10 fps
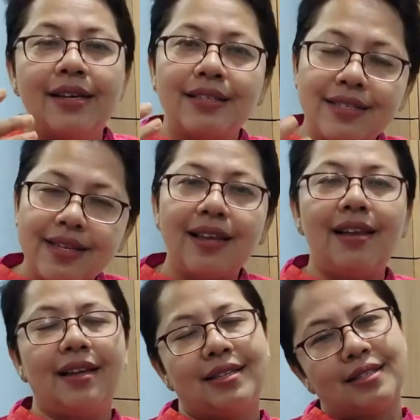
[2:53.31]

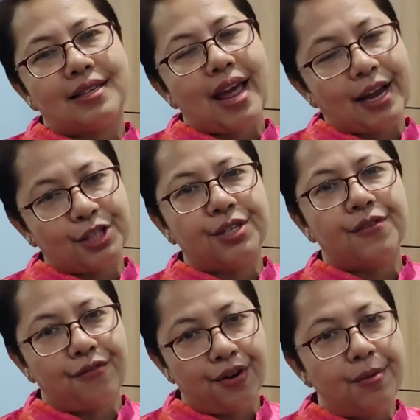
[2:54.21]
still it is an
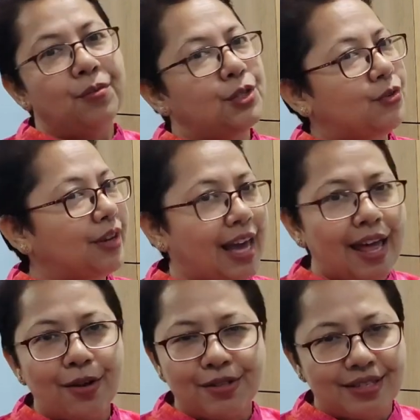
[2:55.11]
action verb which we
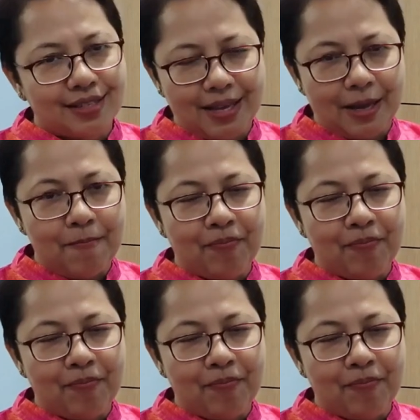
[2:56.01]
cannot see.